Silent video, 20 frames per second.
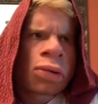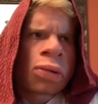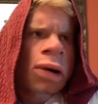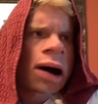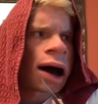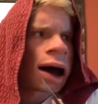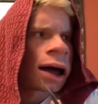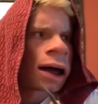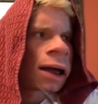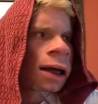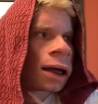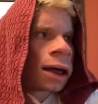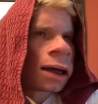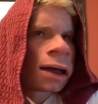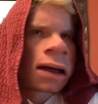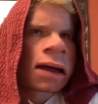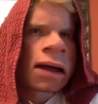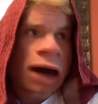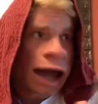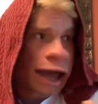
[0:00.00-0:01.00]
What?
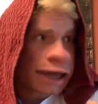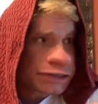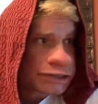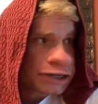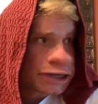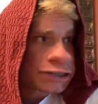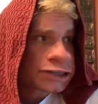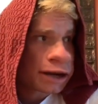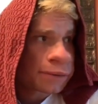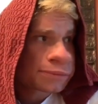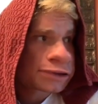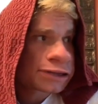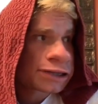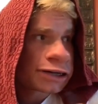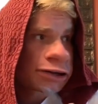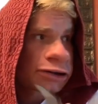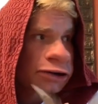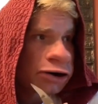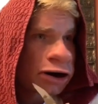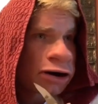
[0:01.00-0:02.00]
I say
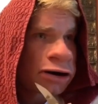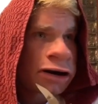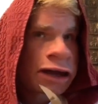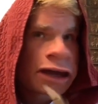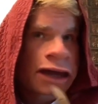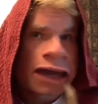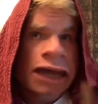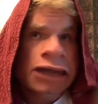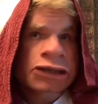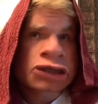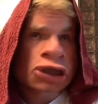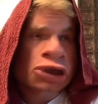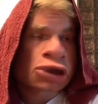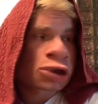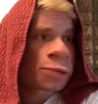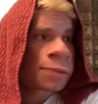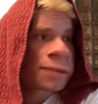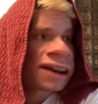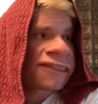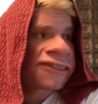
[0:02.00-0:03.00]
something wrong, it's a
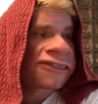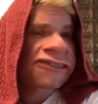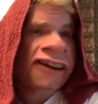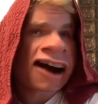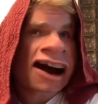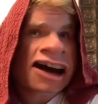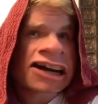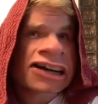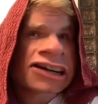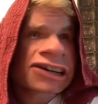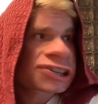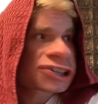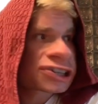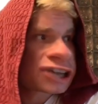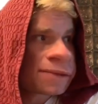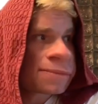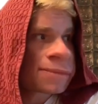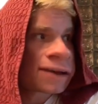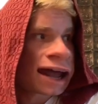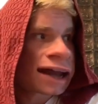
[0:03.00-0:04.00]
too many fucking
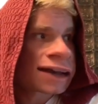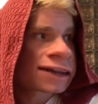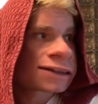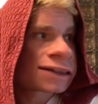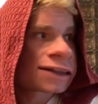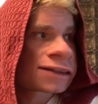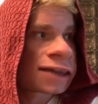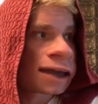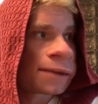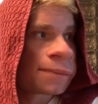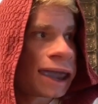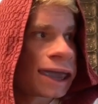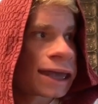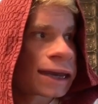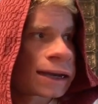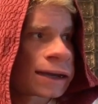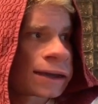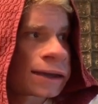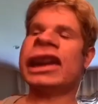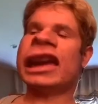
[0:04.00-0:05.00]
semen on the
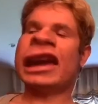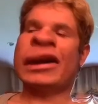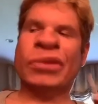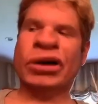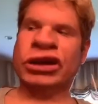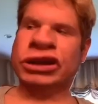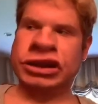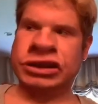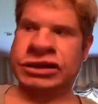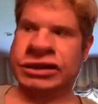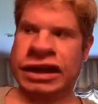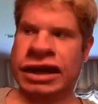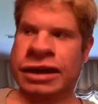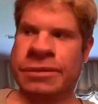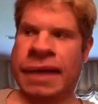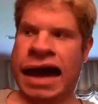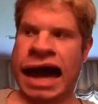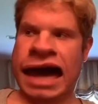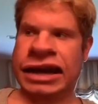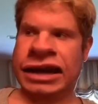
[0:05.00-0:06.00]
tomato. Yeah, but the thing
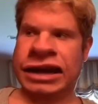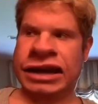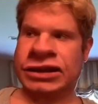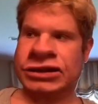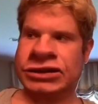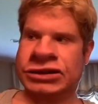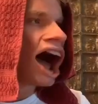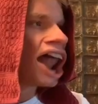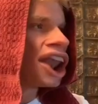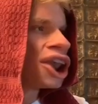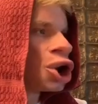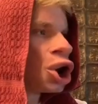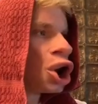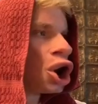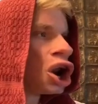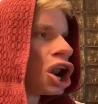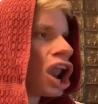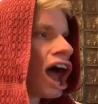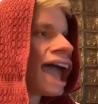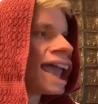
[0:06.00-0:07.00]
about it is, I
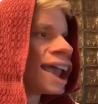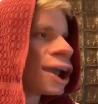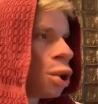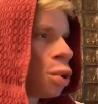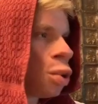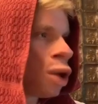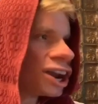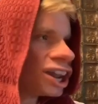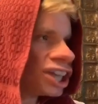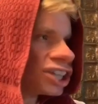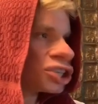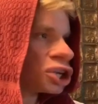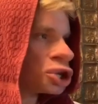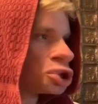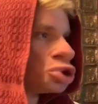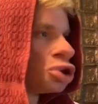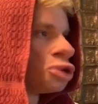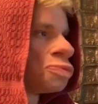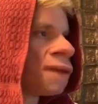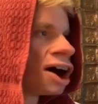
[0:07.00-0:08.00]
don't like when it's a
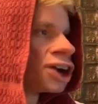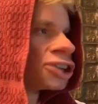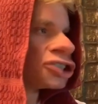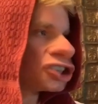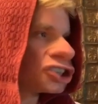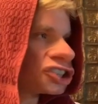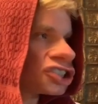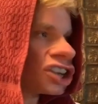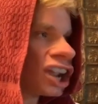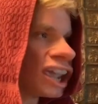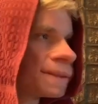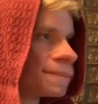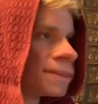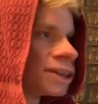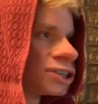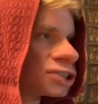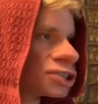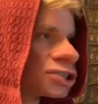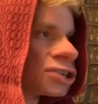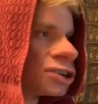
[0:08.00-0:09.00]
too much
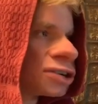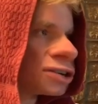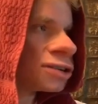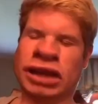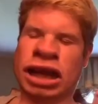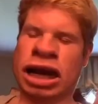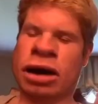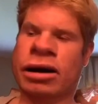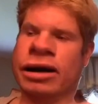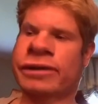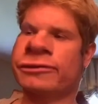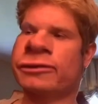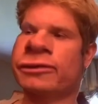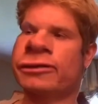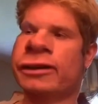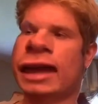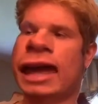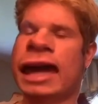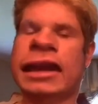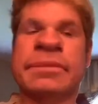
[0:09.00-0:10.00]
semen. You know what?
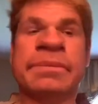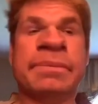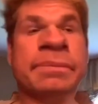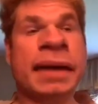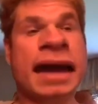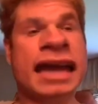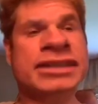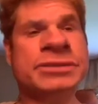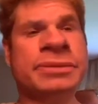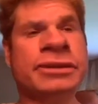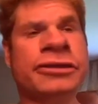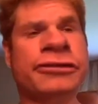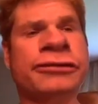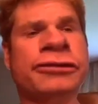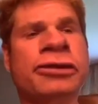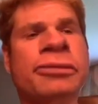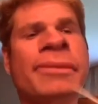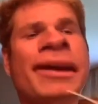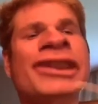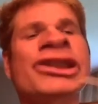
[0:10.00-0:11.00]
Forget it. Pass me the
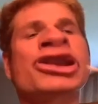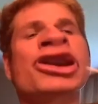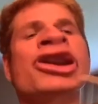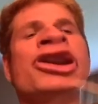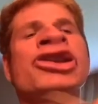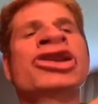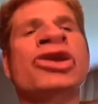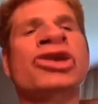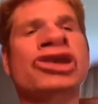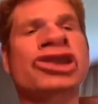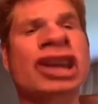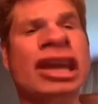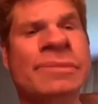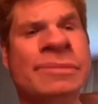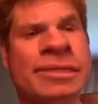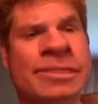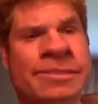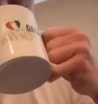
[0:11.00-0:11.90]
fruit. Make sure there's no semen.